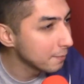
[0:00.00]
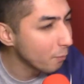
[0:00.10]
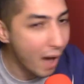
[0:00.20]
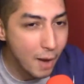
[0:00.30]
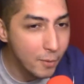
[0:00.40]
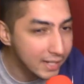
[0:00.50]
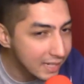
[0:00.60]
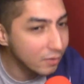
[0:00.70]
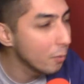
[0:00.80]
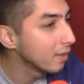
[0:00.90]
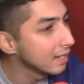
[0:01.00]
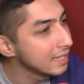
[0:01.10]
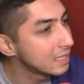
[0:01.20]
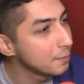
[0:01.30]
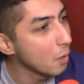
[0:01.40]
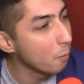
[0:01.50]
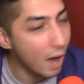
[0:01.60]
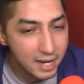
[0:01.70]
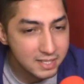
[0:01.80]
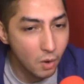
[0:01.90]
Why would Evil Within need to be?
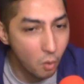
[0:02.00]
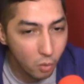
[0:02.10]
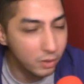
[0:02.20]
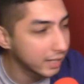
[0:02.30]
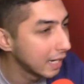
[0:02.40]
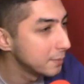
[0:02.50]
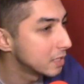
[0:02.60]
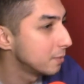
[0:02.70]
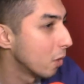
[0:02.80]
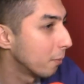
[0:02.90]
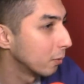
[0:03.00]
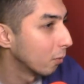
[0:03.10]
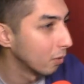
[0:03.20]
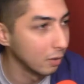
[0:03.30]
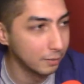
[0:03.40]
Why does a horror game need to be open world?